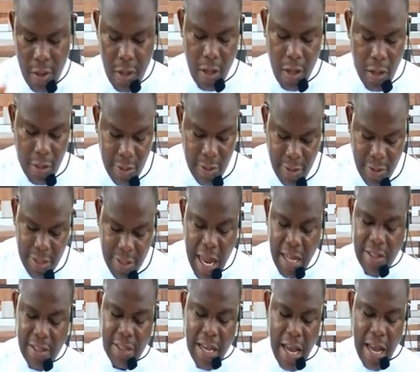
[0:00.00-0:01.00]

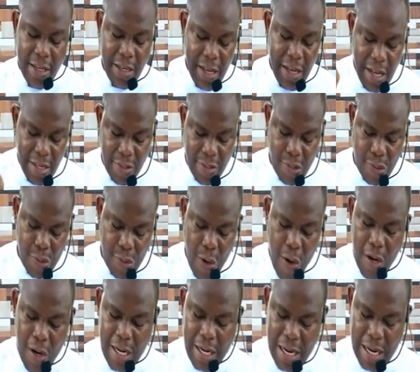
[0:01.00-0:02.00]
Satan is
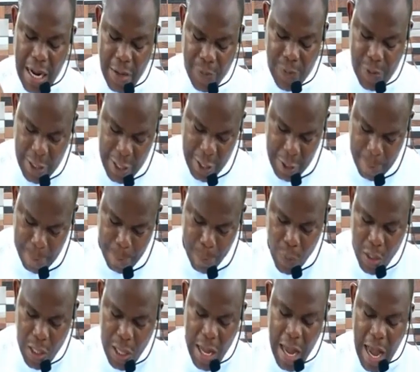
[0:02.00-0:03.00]
so crafty
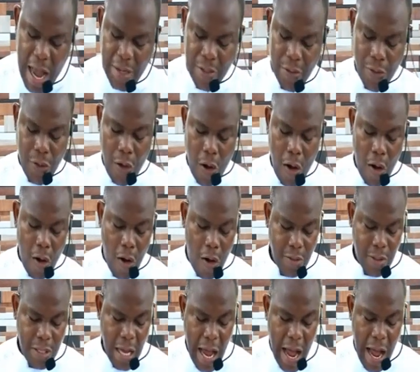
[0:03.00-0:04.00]
and
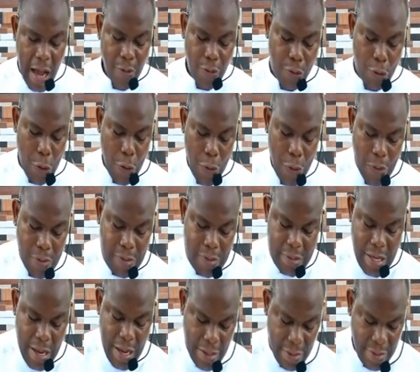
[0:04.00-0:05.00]
knows how to use
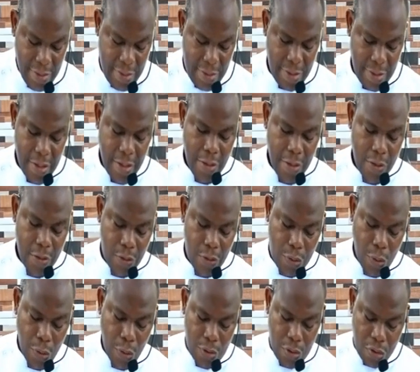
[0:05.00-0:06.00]
things
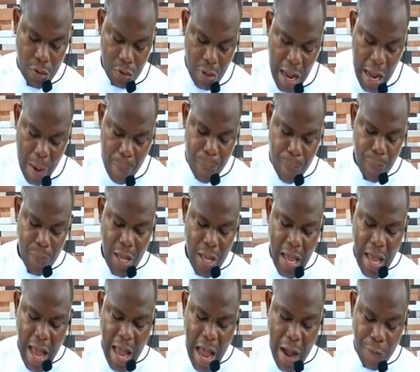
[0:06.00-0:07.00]
to trap
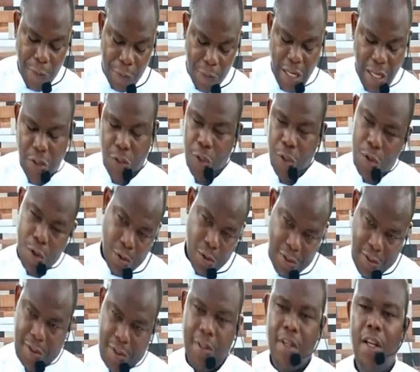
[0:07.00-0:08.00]
average
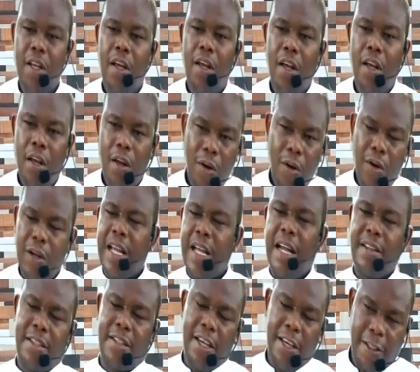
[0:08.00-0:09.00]
youths. Look
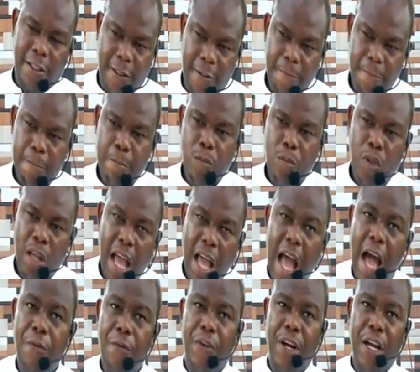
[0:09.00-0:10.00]
at it. Every